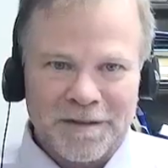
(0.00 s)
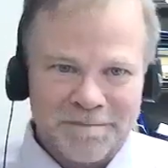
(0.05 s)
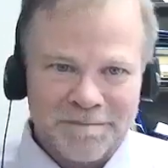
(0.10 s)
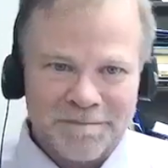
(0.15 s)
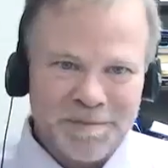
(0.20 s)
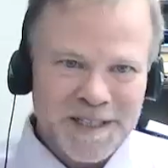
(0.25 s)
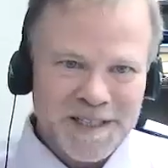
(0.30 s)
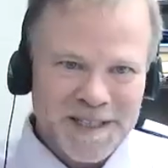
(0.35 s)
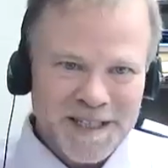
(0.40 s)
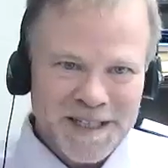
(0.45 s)
of
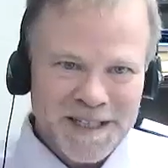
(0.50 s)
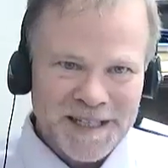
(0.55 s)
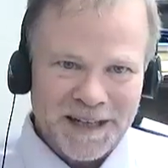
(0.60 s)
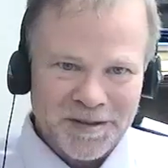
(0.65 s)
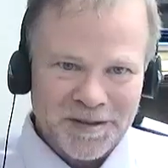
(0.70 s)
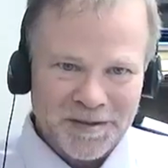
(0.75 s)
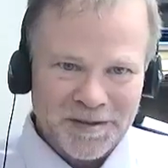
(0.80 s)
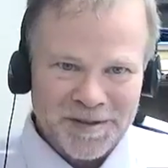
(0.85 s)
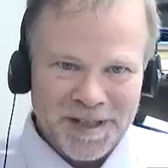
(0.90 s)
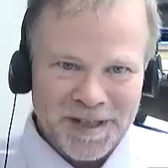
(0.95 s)
BT
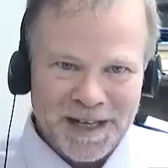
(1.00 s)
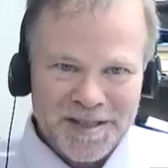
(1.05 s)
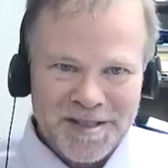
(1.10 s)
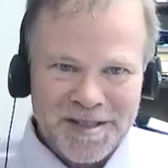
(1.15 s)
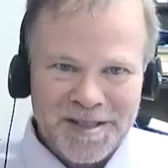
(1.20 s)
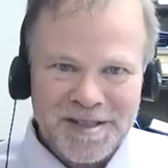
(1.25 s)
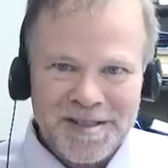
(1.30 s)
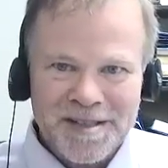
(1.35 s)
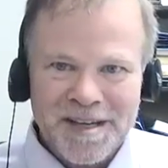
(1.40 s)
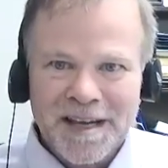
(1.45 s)

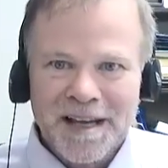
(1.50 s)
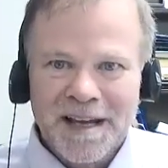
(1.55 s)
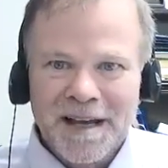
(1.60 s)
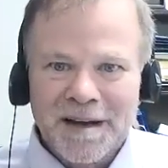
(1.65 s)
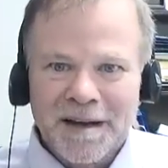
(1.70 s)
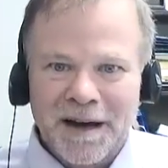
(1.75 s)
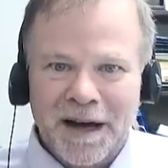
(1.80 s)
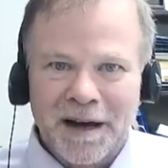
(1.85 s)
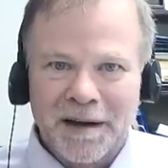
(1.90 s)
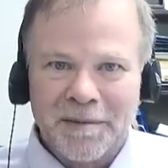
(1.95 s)
endotoxins,
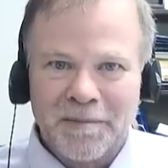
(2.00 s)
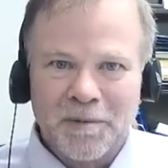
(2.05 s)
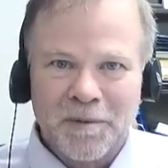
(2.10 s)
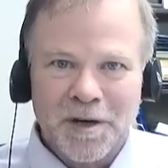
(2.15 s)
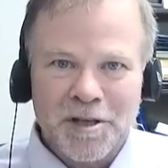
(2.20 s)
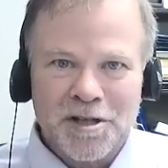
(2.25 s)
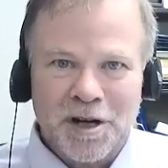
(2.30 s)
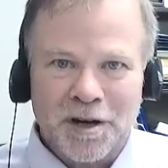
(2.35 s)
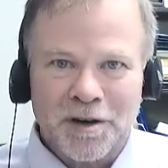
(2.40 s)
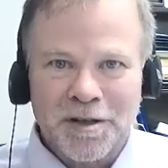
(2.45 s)

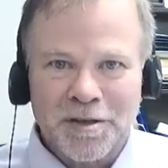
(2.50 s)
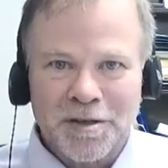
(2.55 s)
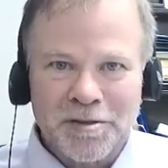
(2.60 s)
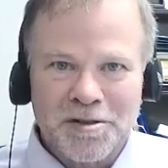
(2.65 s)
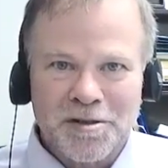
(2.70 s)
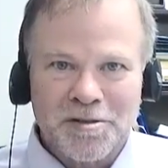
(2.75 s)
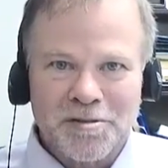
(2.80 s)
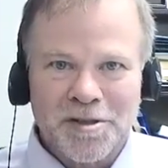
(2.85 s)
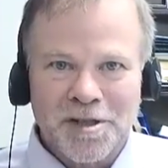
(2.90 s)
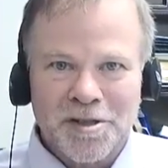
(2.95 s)
which are
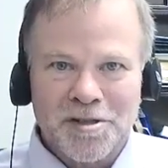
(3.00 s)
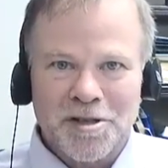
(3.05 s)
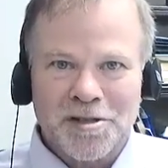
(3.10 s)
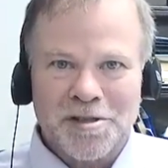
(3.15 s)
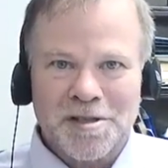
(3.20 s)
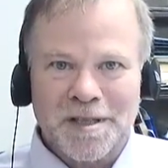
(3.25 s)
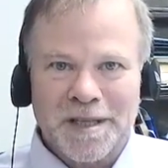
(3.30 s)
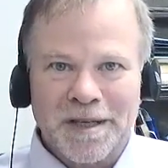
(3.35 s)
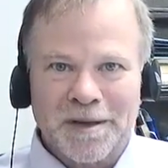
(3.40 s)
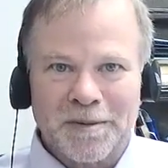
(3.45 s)
used
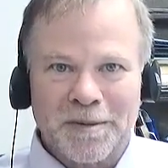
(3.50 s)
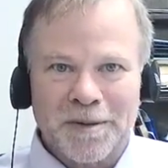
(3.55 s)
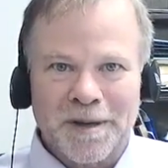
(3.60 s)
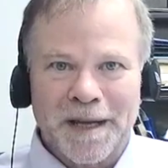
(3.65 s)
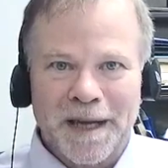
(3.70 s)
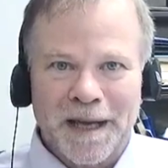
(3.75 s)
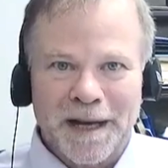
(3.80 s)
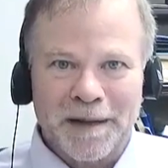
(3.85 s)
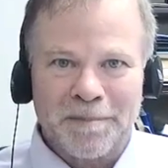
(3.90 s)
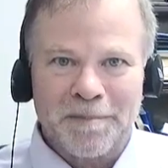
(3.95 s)
judiciously in
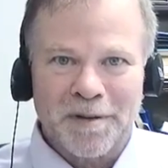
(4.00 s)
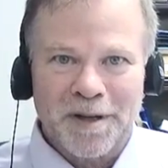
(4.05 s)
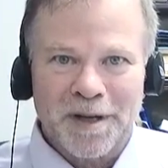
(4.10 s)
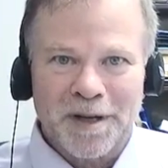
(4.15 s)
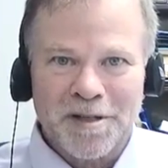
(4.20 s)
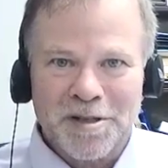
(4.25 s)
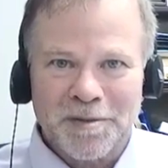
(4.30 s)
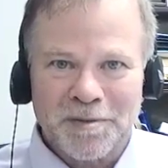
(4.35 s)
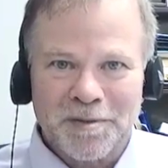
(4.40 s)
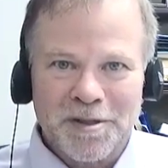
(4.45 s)
organic
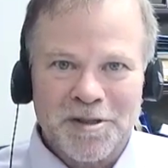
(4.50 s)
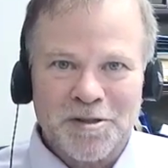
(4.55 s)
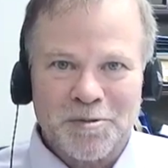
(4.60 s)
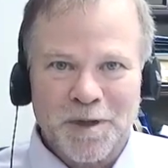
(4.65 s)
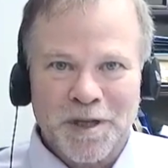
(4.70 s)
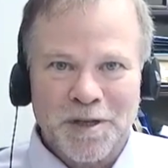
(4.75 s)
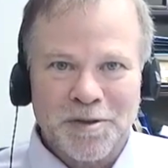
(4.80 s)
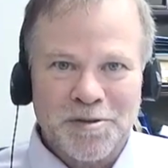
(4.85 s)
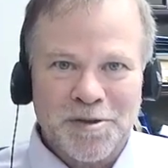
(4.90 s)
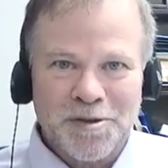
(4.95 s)
production, which
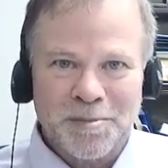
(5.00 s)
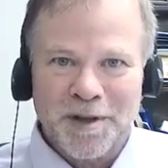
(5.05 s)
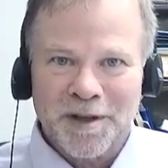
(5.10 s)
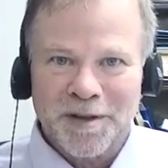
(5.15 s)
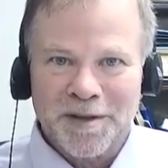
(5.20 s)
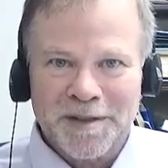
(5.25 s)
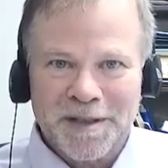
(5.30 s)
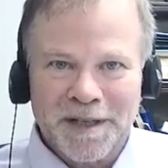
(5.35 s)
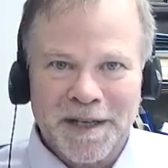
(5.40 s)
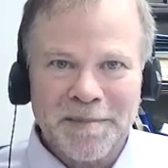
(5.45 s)
we use them
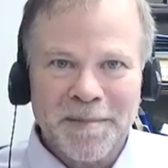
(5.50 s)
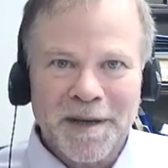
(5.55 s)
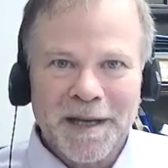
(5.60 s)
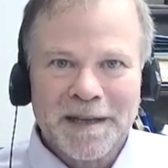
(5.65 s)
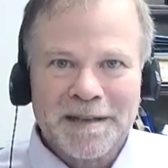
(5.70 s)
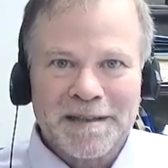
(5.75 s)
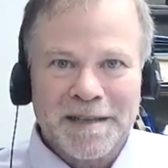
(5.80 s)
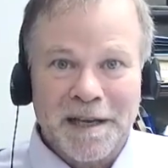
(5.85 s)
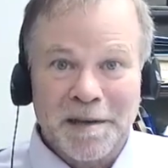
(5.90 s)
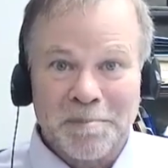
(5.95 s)
all the time.
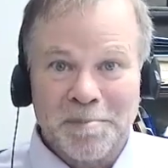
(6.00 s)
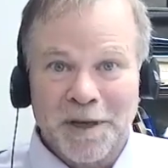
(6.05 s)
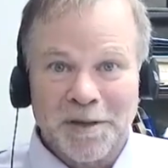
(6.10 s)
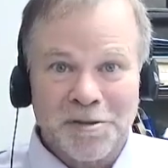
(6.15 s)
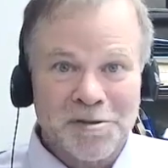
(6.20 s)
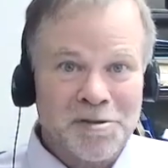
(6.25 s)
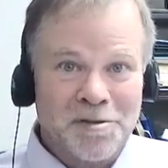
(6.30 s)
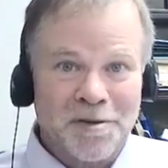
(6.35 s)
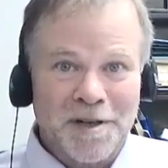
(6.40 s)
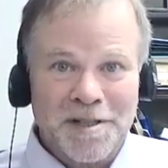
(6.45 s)

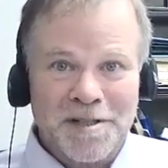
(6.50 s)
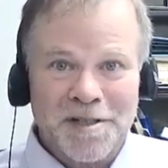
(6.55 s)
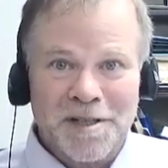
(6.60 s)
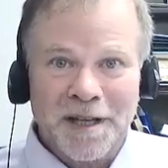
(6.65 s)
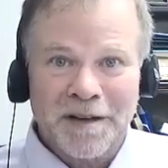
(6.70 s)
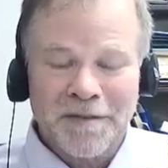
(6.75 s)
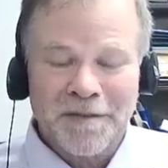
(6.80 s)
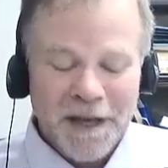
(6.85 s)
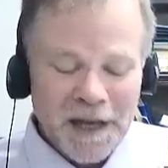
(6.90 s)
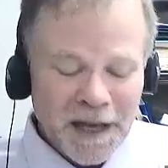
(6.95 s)
Dipel's great
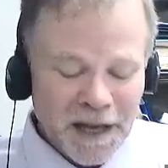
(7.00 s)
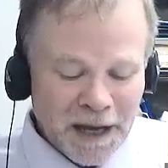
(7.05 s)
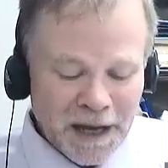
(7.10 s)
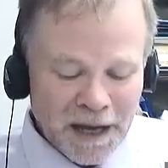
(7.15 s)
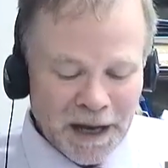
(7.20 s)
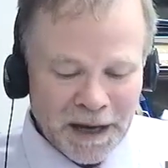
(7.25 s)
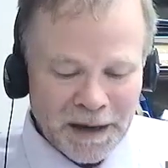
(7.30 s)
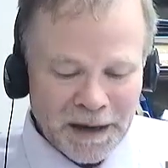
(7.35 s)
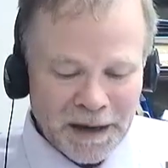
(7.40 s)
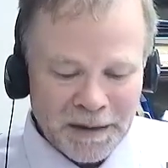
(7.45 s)
stuff.
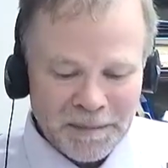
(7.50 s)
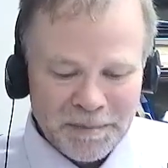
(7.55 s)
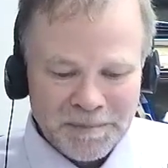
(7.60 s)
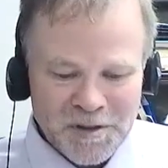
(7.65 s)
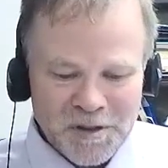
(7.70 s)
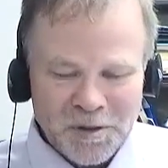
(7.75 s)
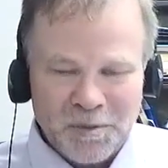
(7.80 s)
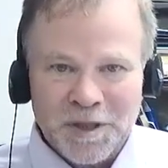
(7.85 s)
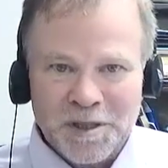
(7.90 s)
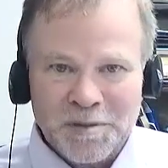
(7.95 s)

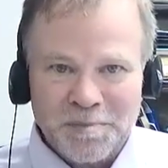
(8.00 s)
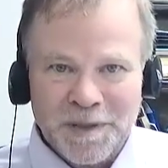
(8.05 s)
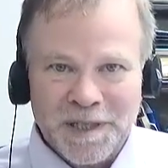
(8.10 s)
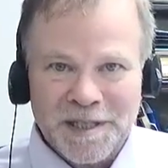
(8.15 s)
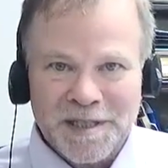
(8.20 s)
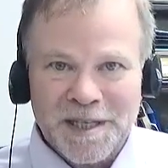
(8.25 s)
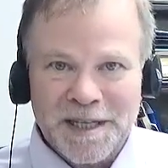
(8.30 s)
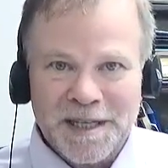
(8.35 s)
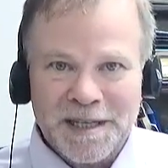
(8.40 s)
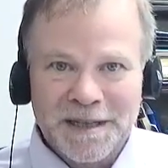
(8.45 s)
So what's
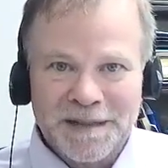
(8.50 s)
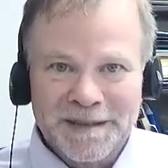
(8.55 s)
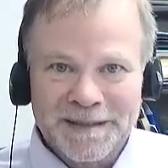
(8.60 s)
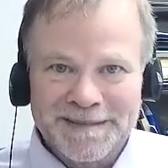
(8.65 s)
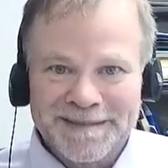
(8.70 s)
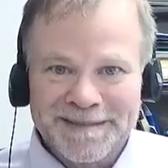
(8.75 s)
BT?